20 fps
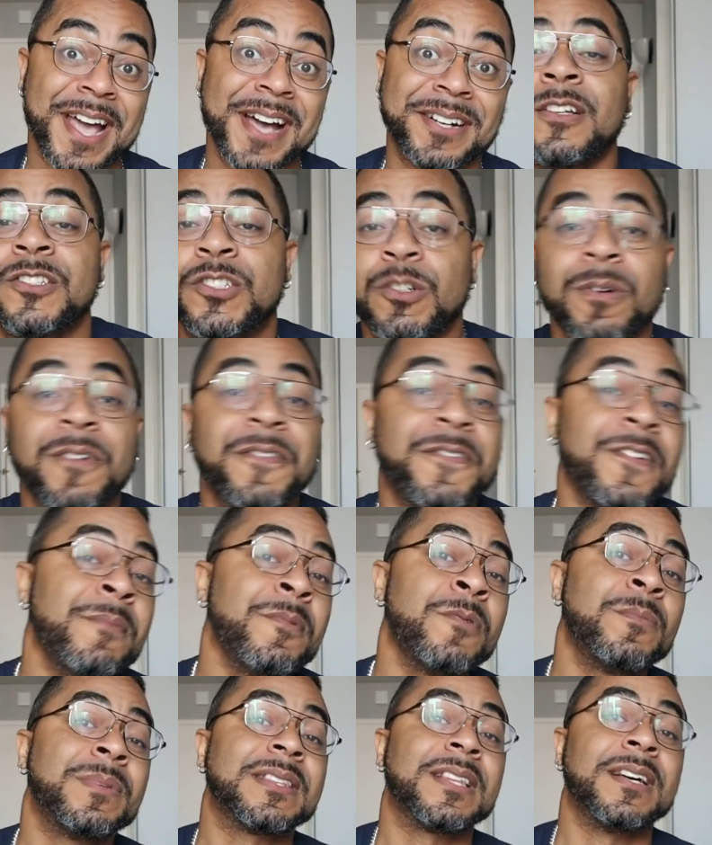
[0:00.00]
So we're
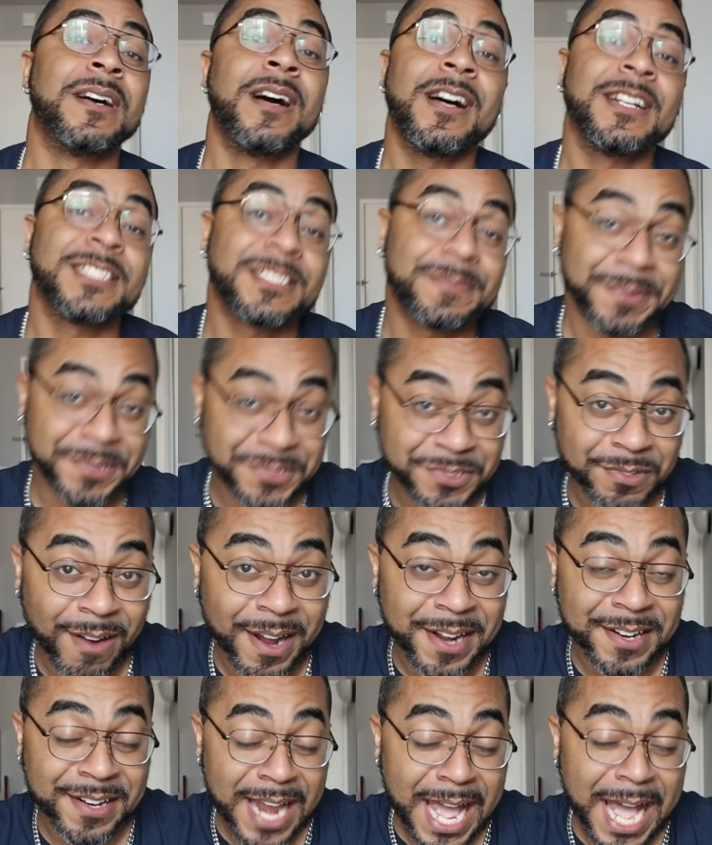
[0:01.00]
filming with the husbands
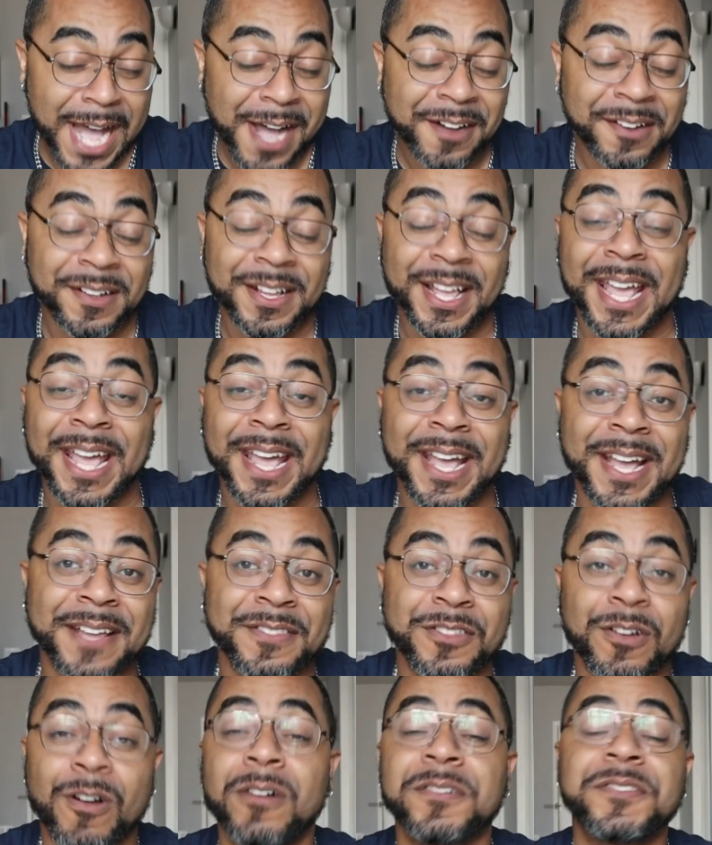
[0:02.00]
right now, and
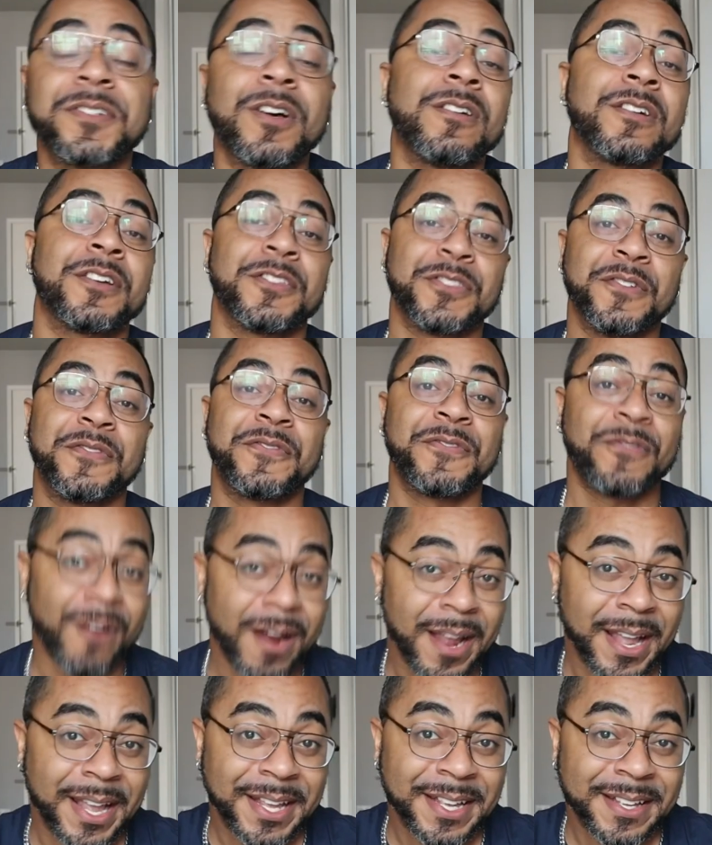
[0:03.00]
they're all talking to
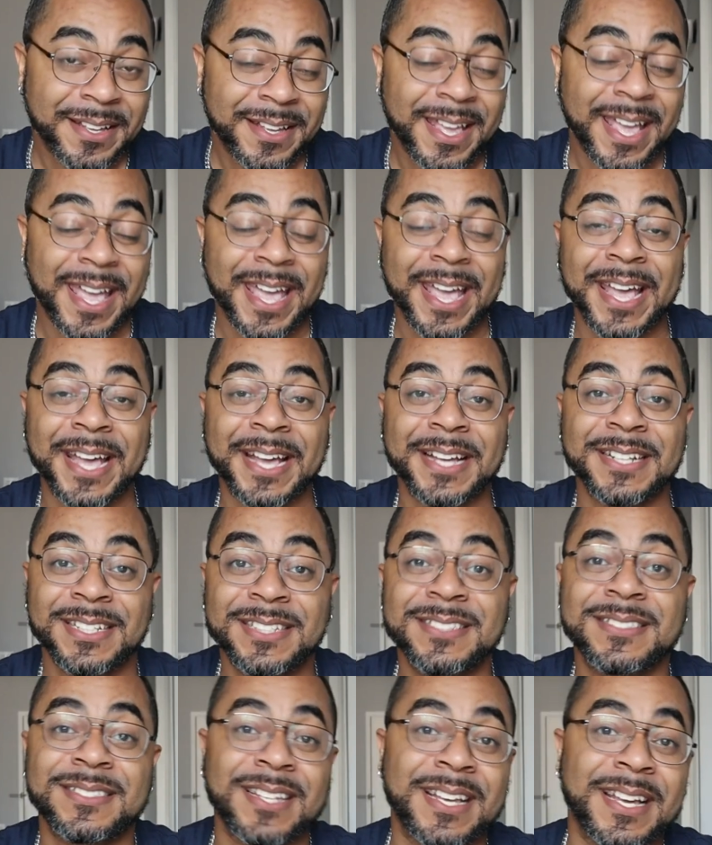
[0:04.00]
Frank, and he
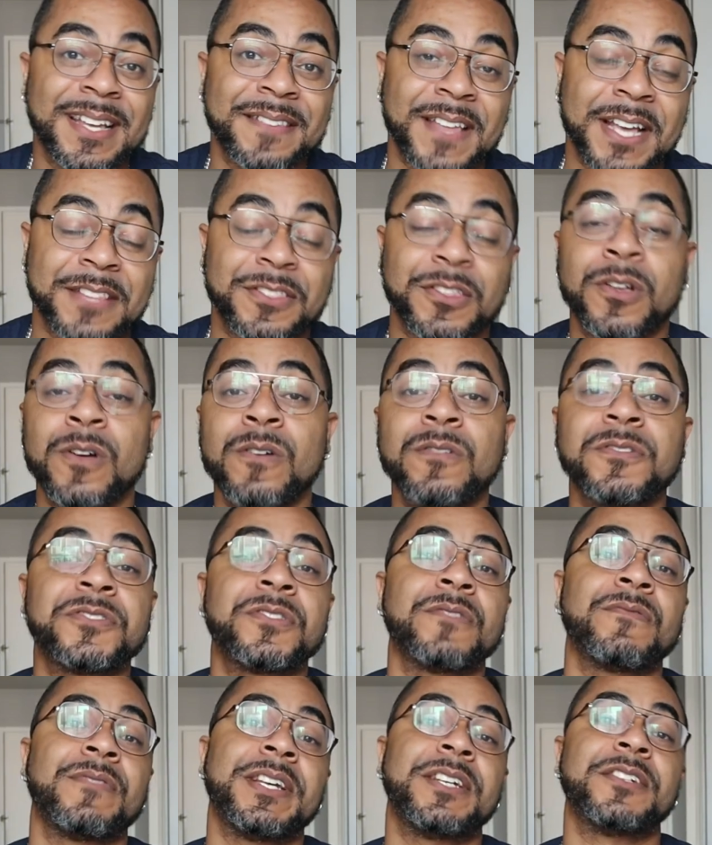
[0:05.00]
said that the Costa
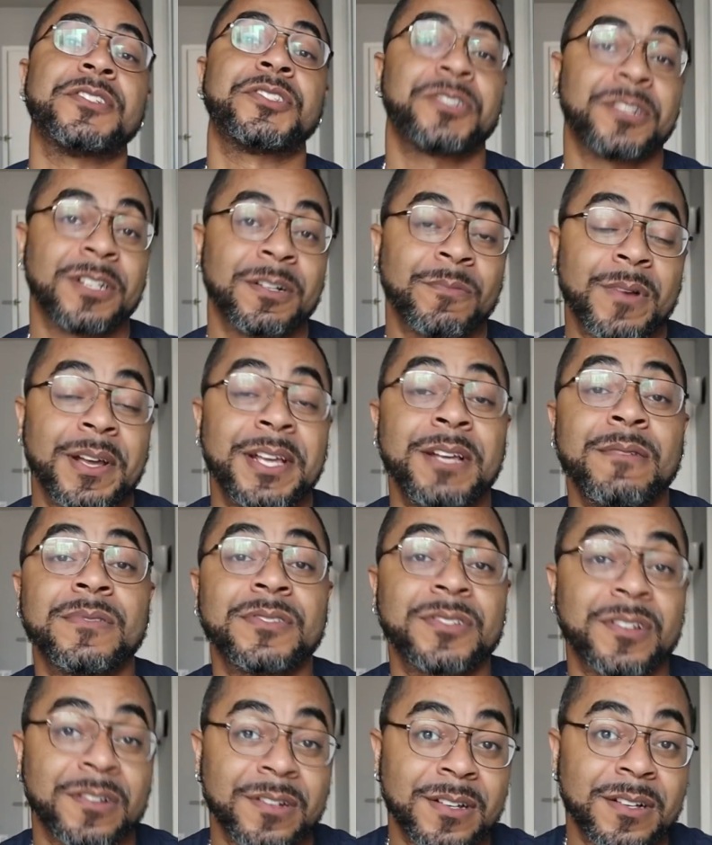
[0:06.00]
Rica trip where he was
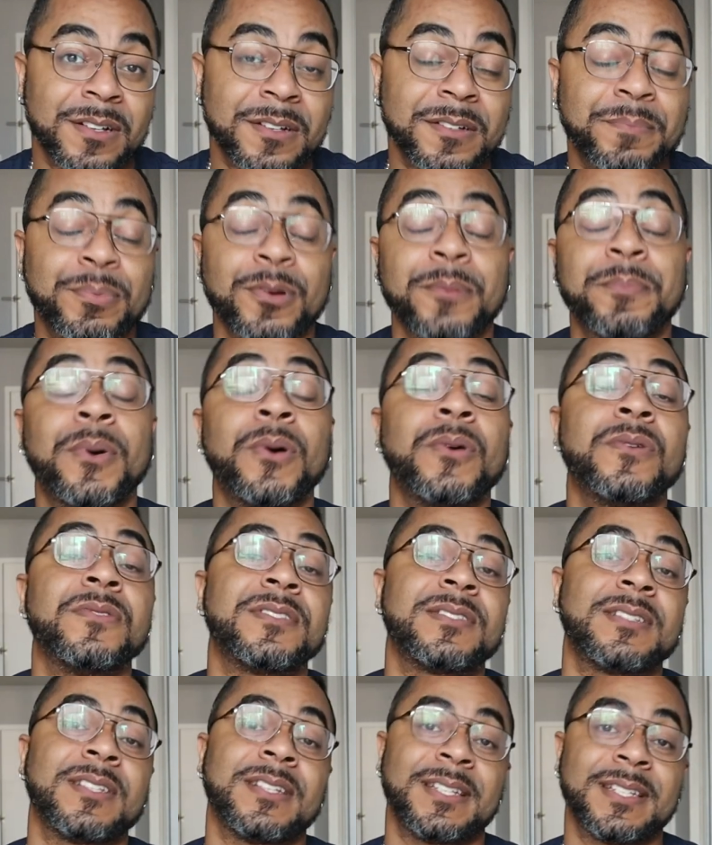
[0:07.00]
going to propose
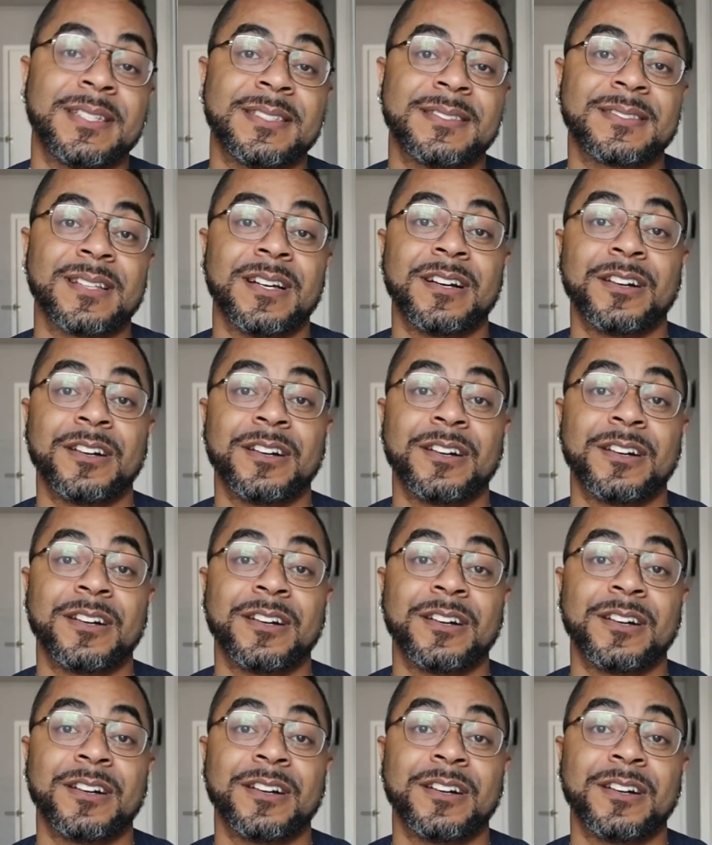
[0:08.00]
to his